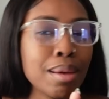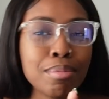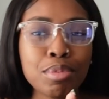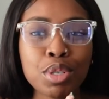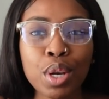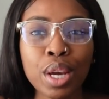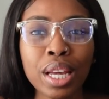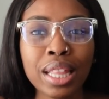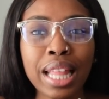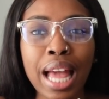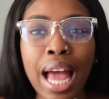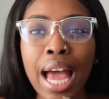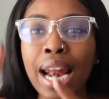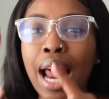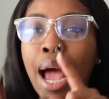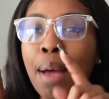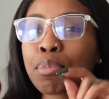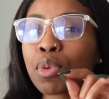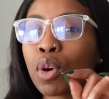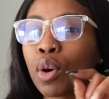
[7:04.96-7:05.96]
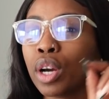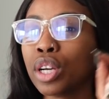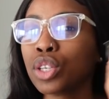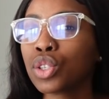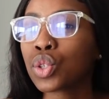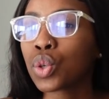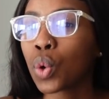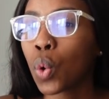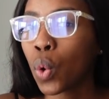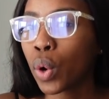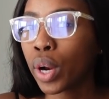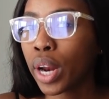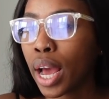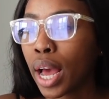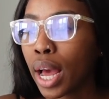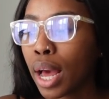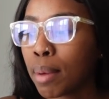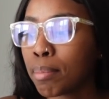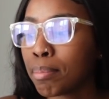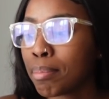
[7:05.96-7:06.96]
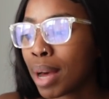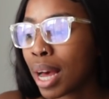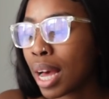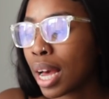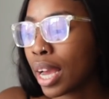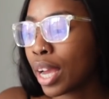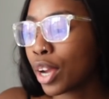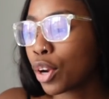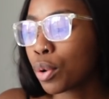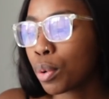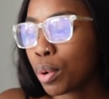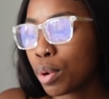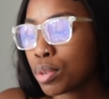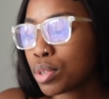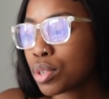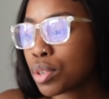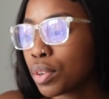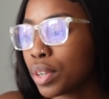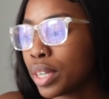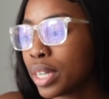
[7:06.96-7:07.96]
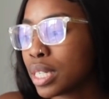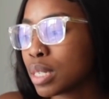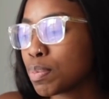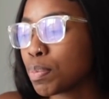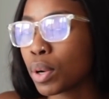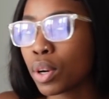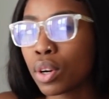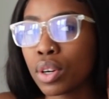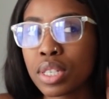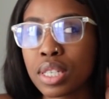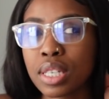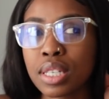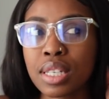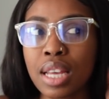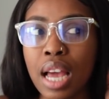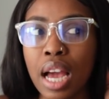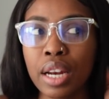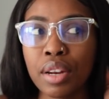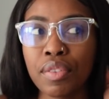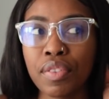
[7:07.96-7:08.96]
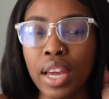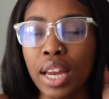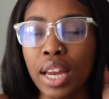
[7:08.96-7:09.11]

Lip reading: I'm doing that, I'm going to order my groceries, because it's kind of